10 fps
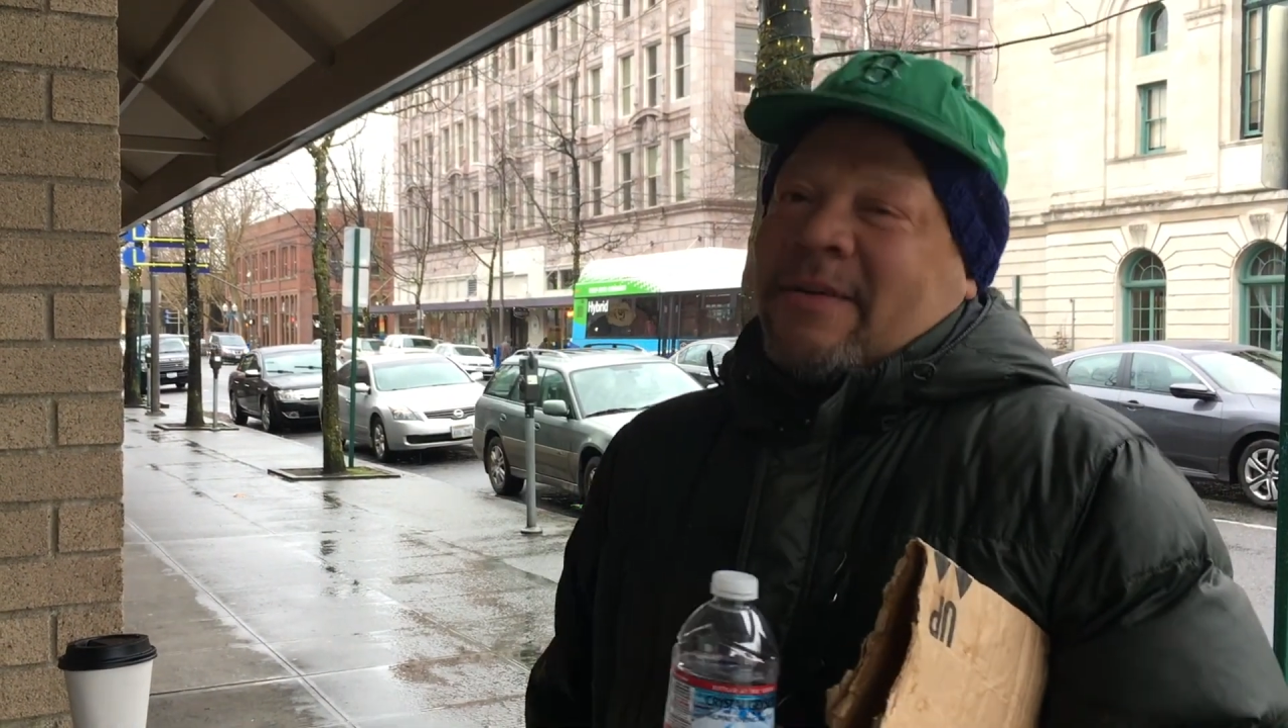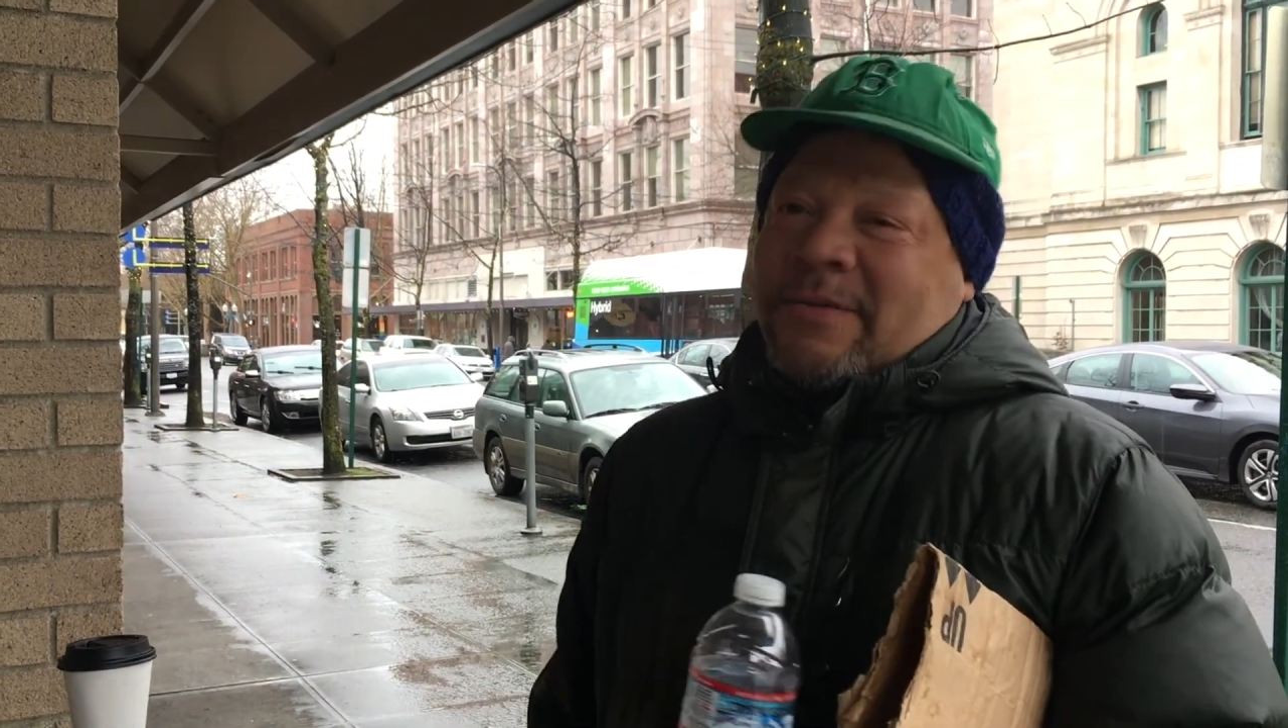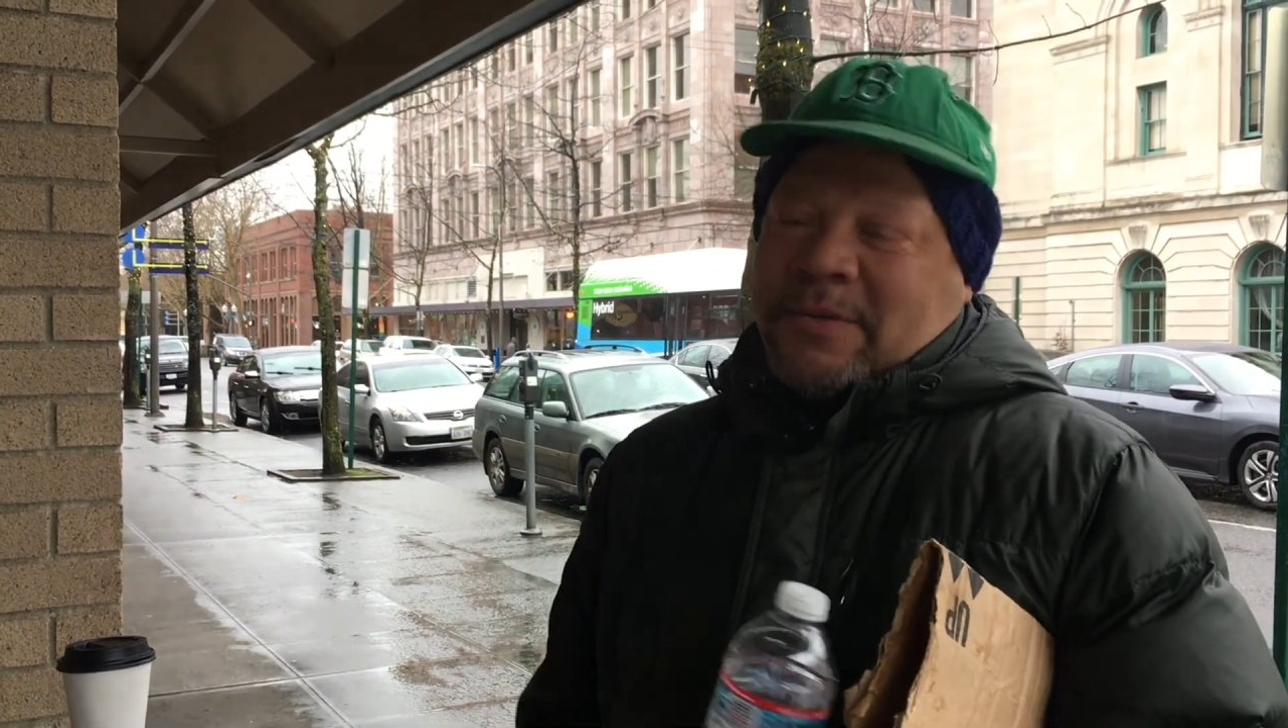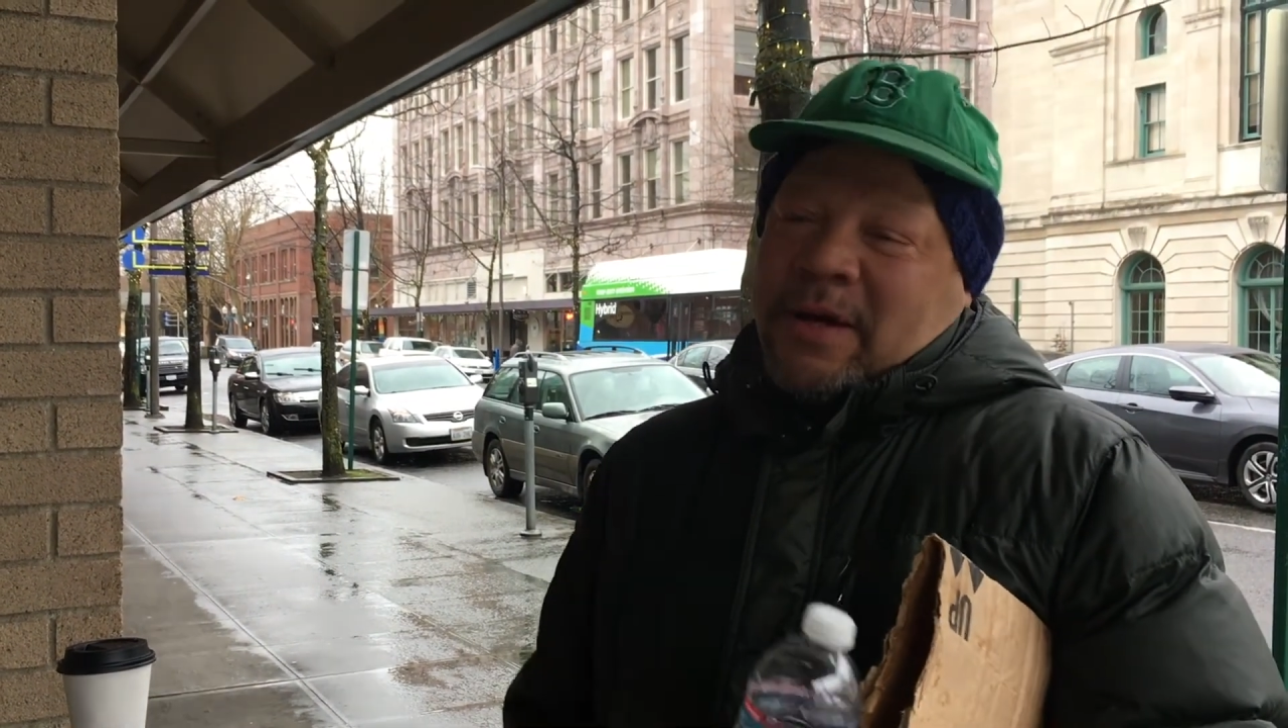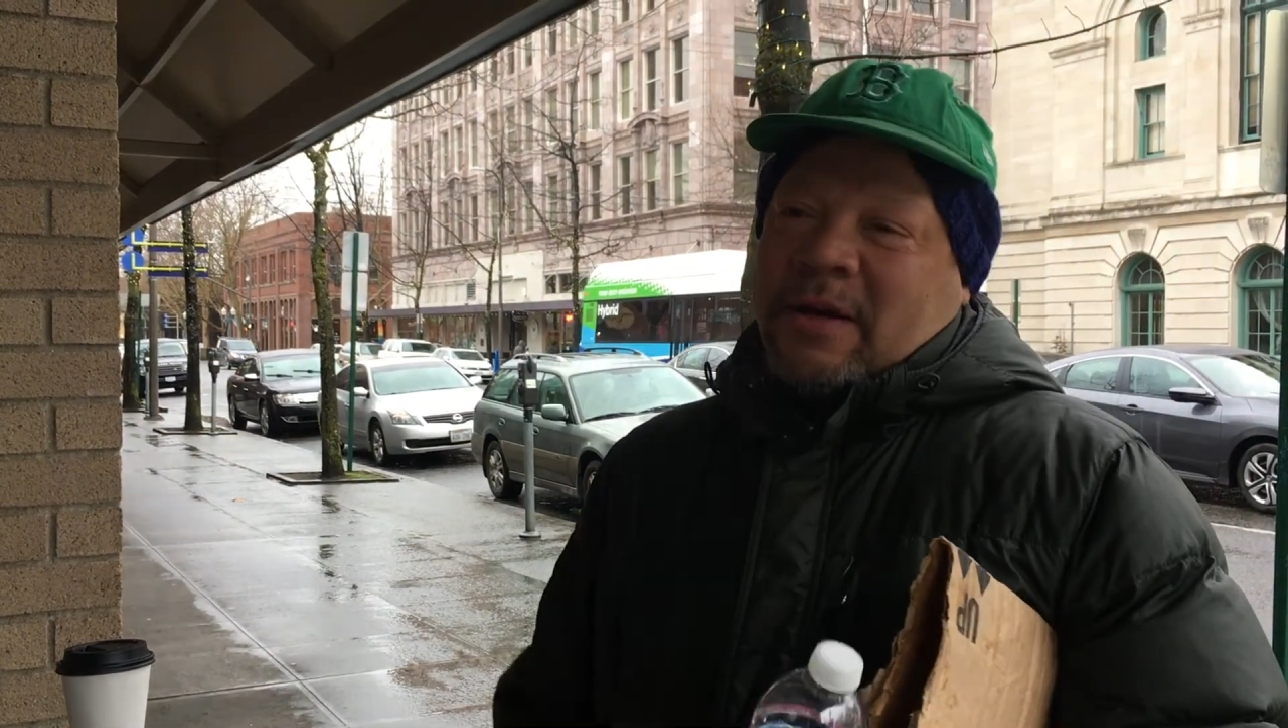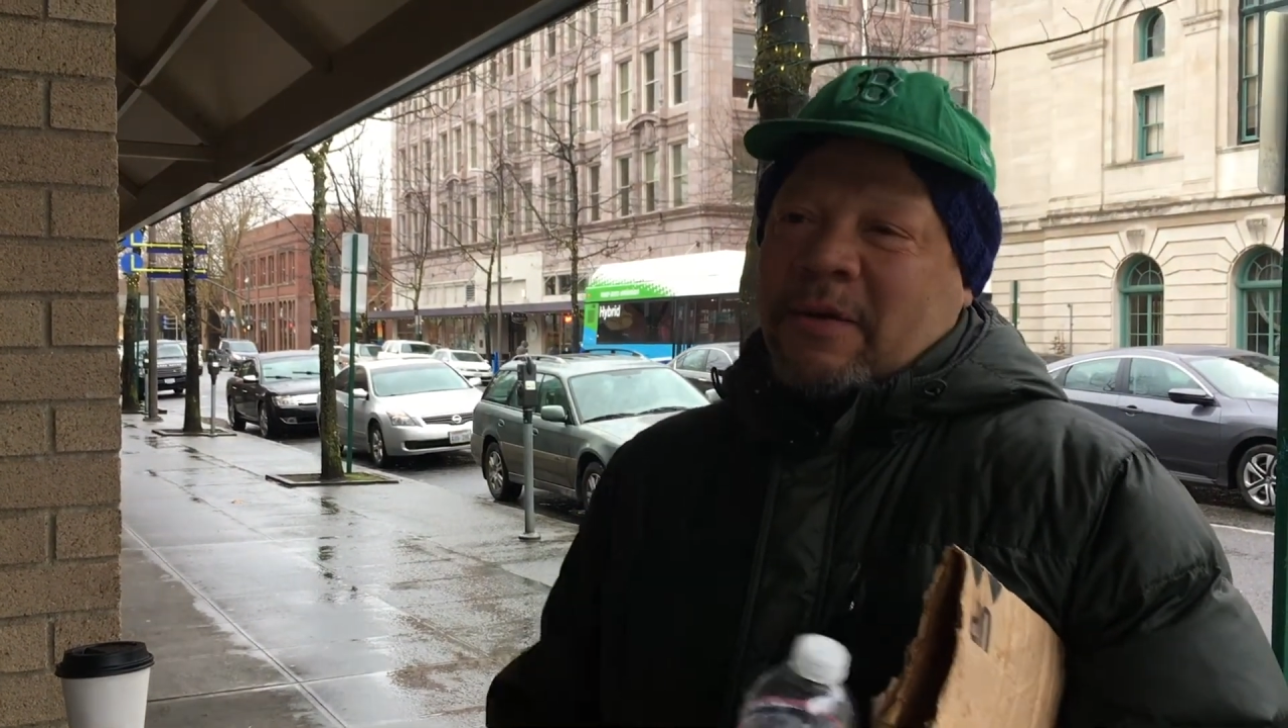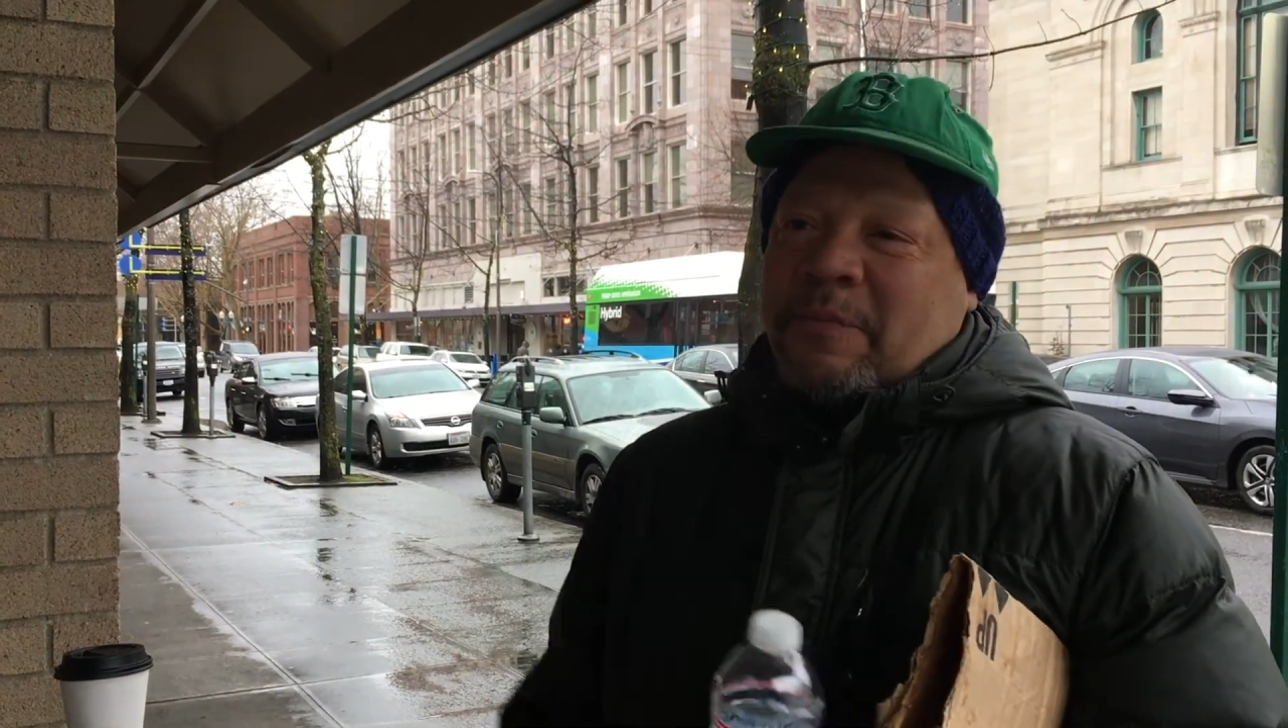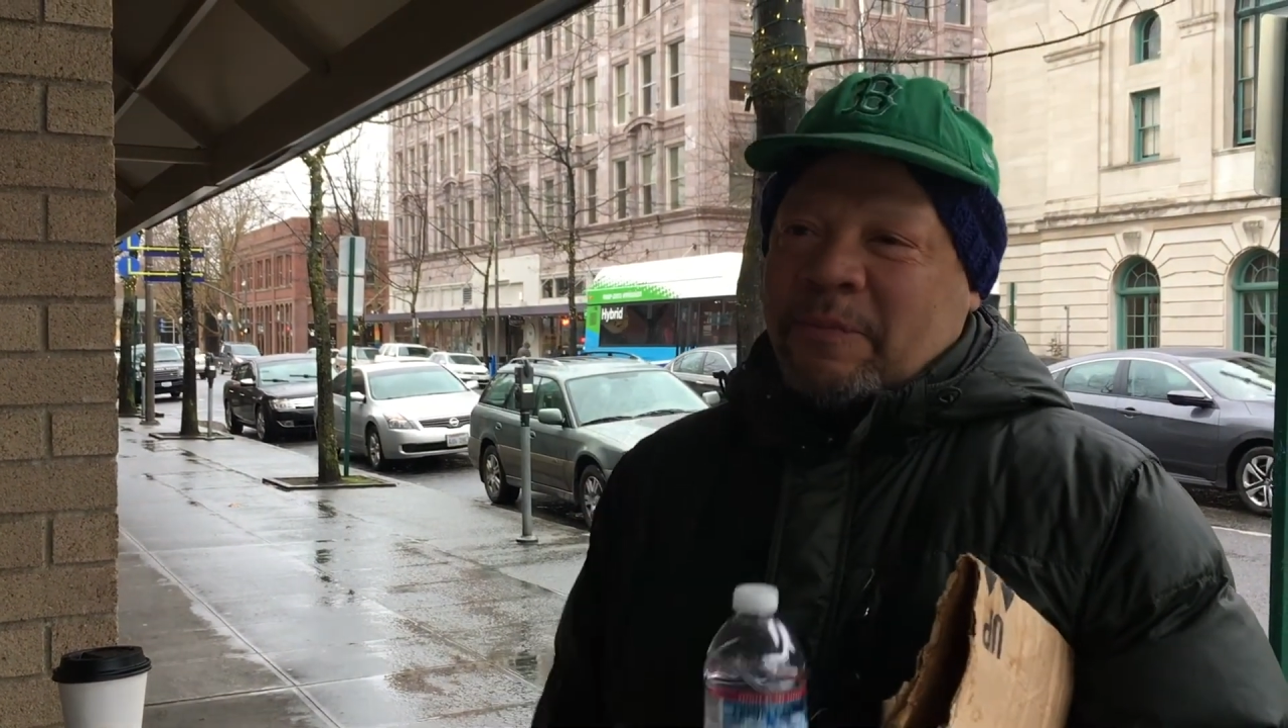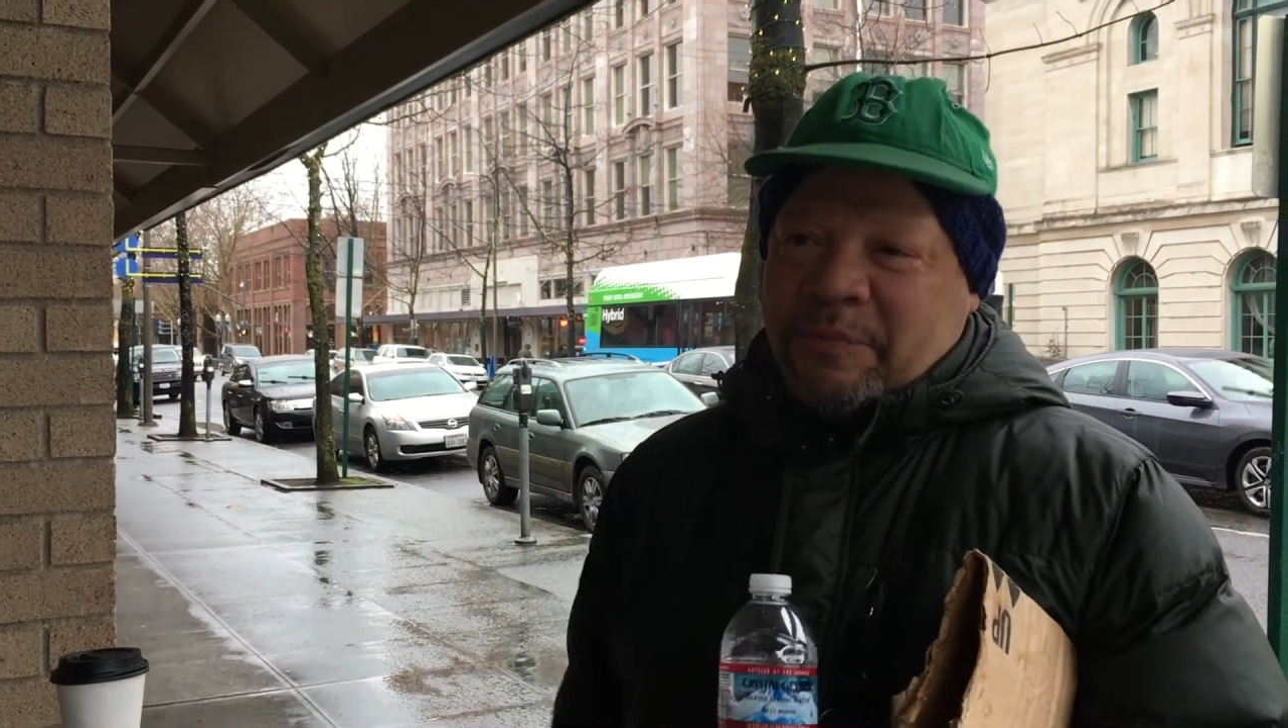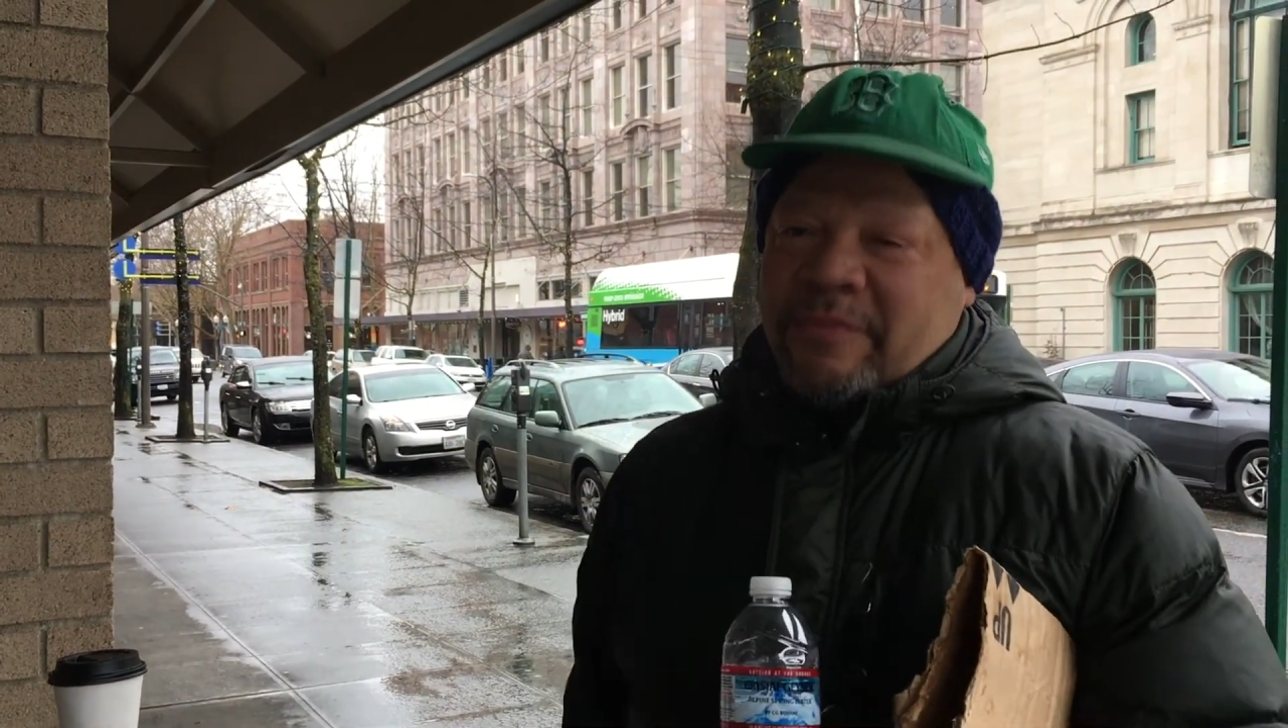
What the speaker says: it's kind of